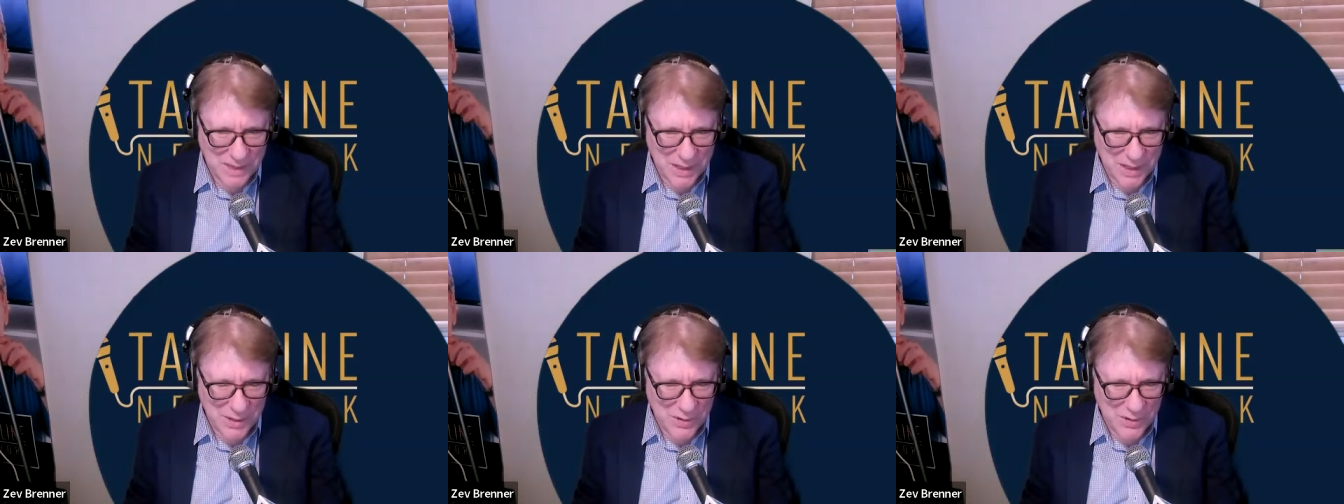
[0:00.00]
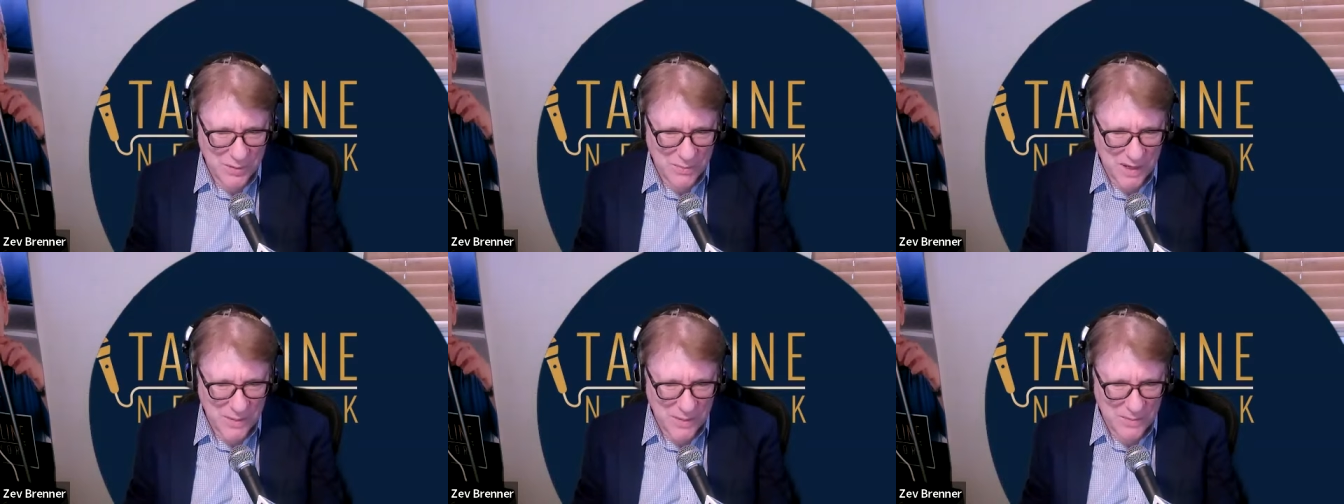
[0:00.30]
like
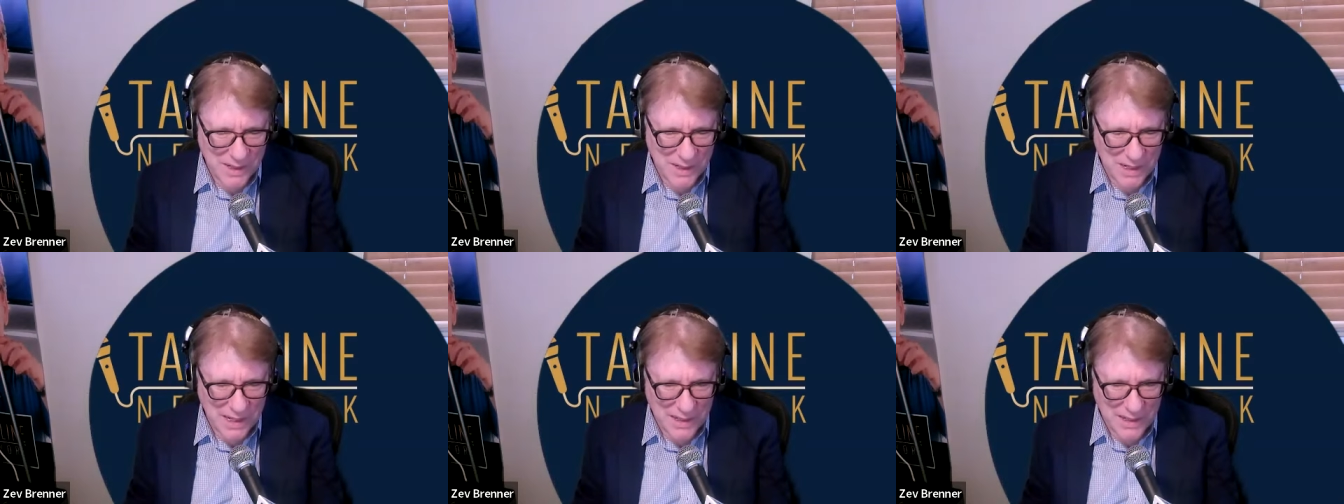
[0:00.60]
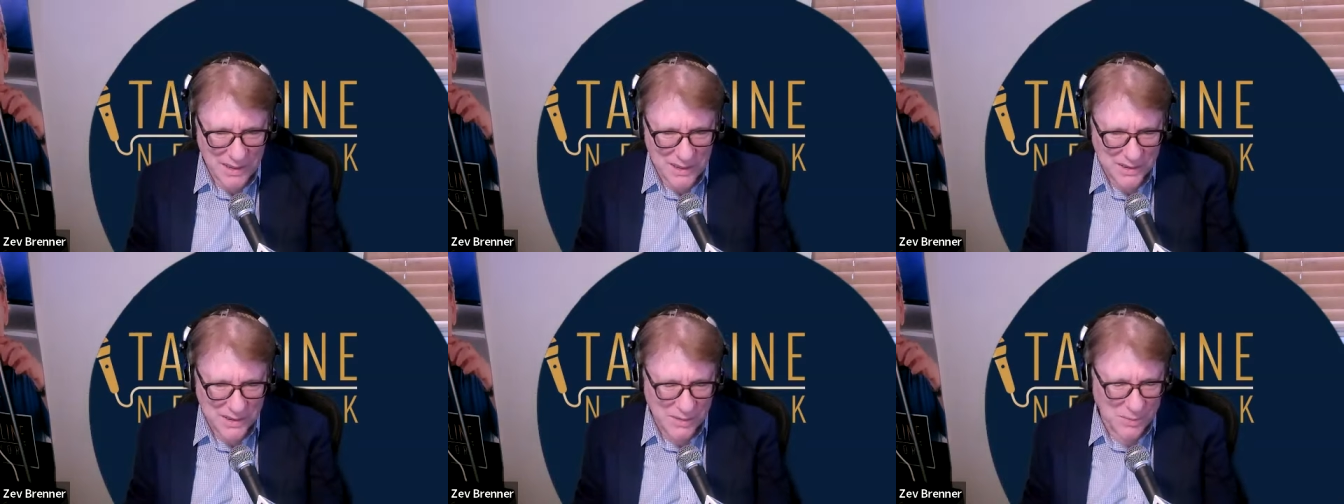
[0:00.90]
you may be
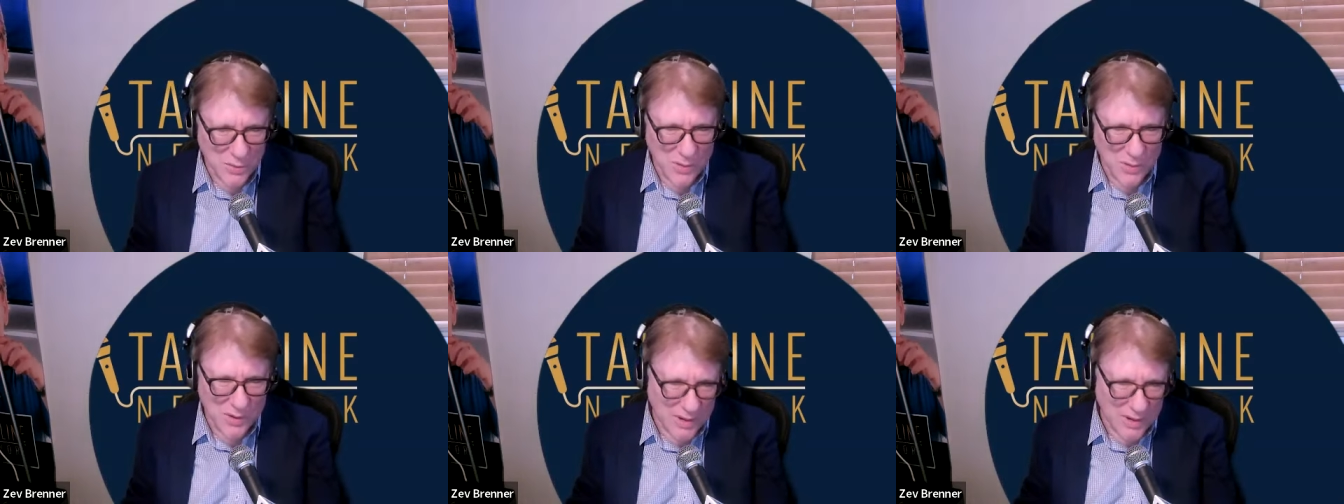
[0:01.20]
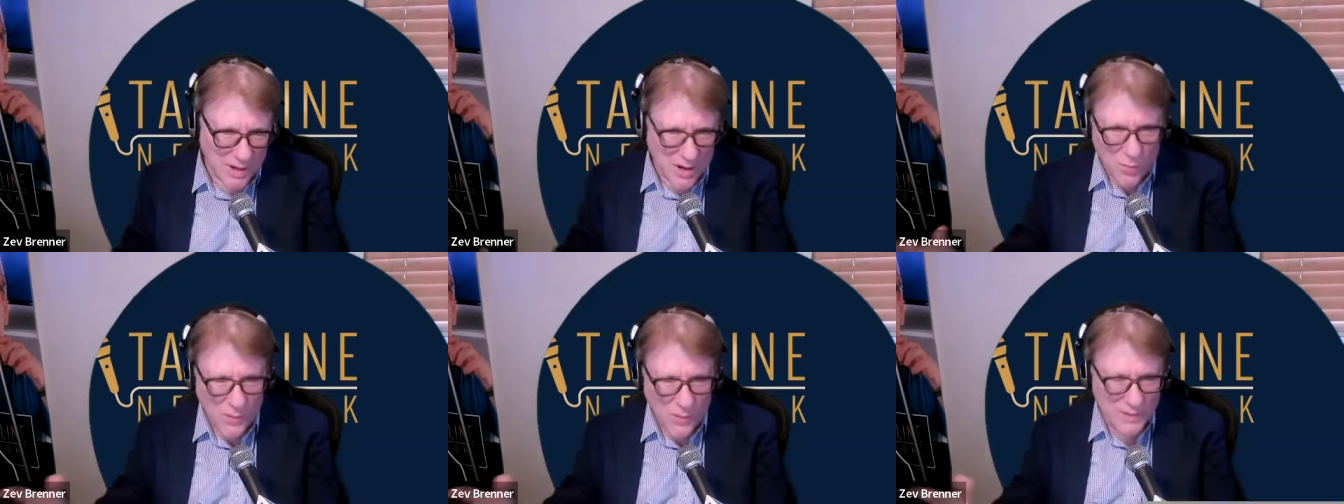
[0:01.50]
getting some more.
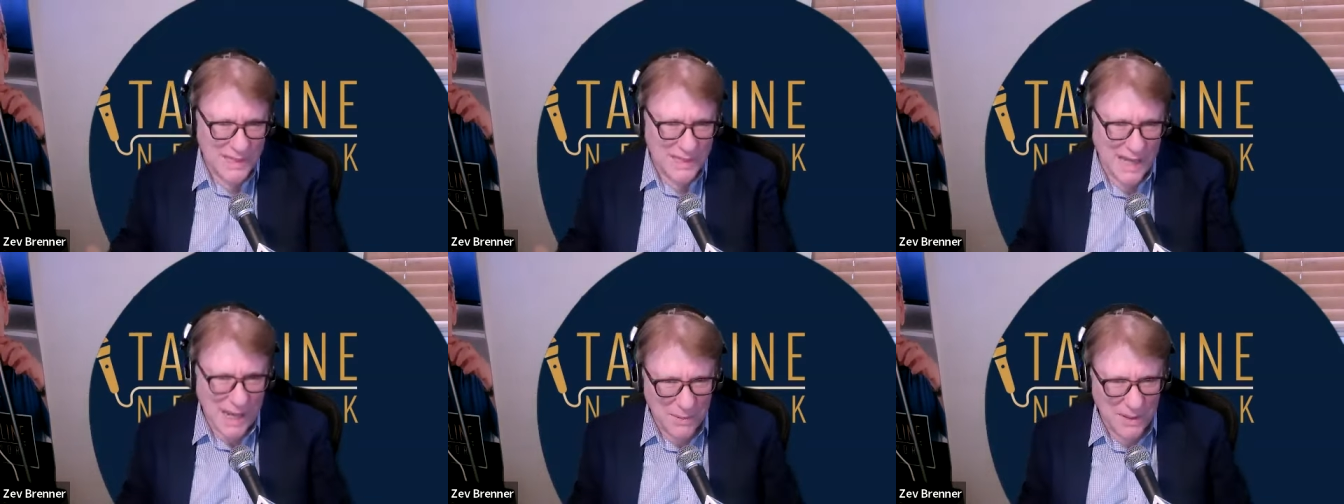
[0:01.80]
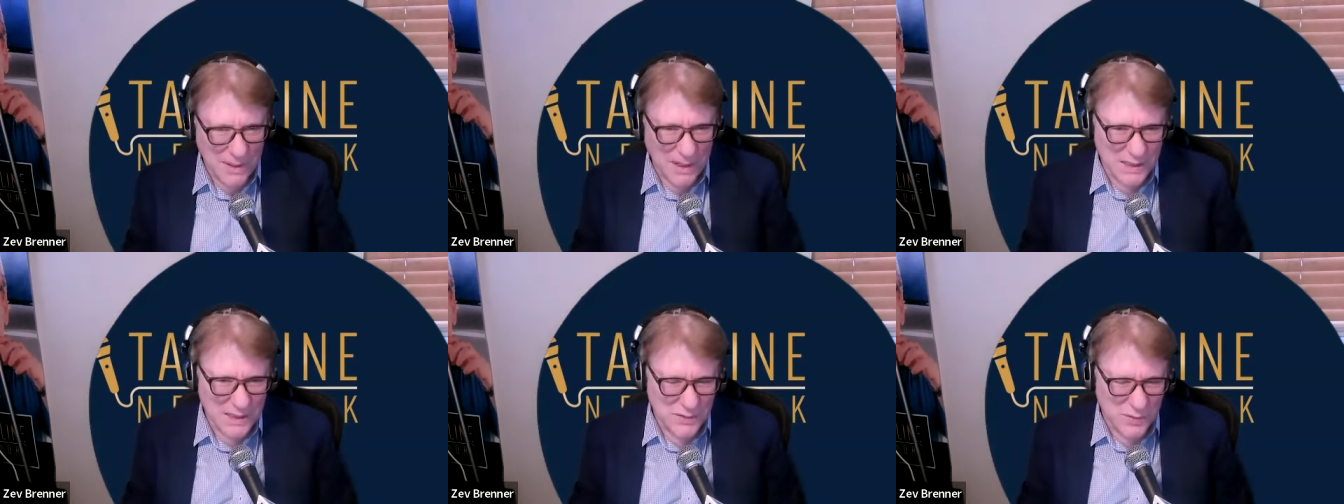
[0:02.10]
What's
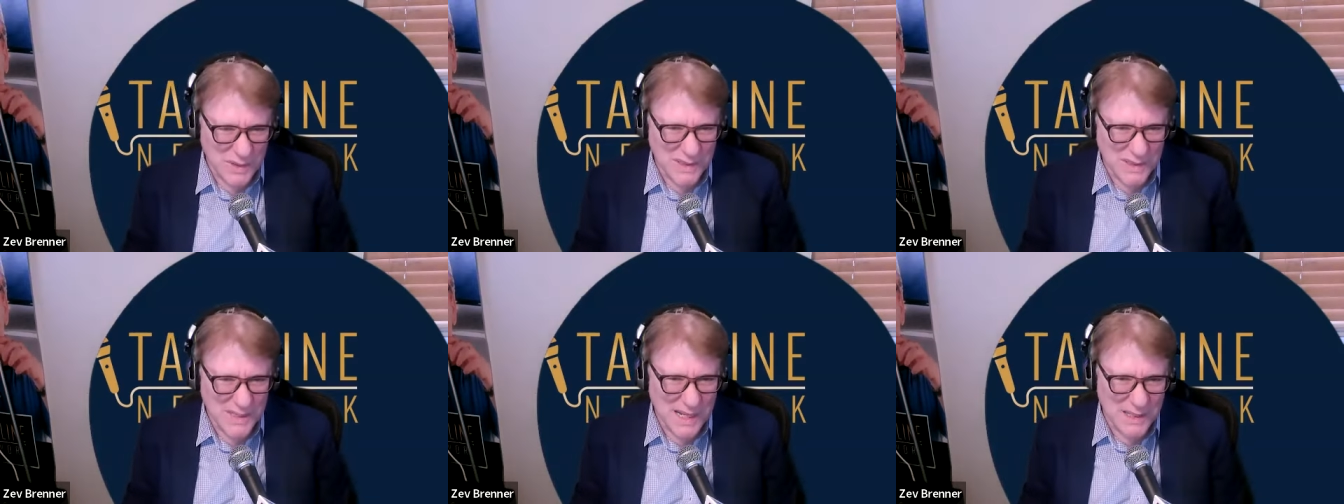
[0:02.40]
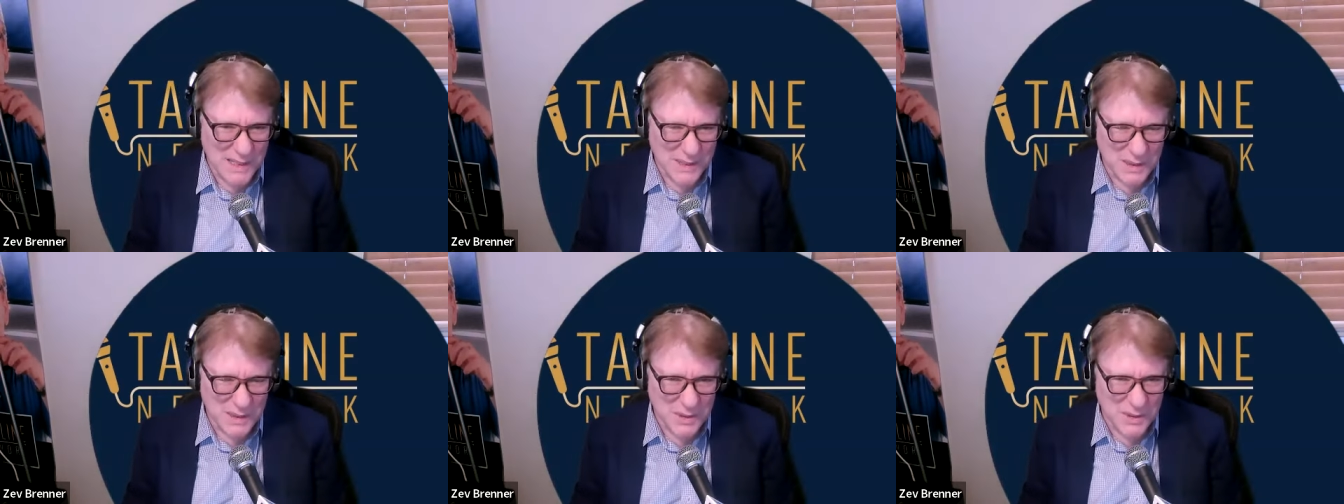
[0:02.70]
happening as far as
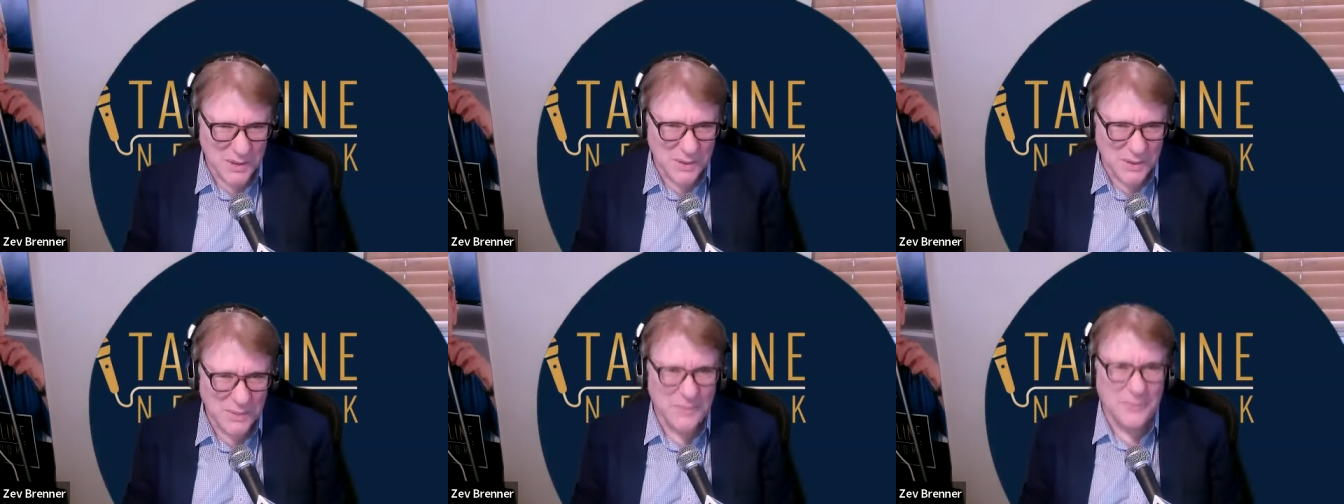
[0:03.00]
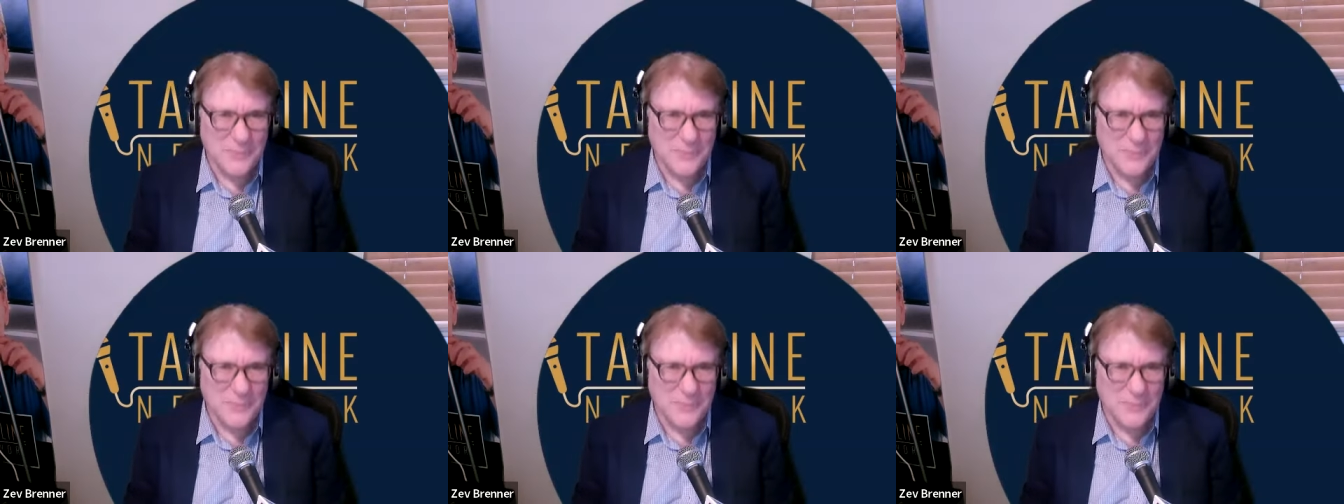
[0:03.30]
that's concerned?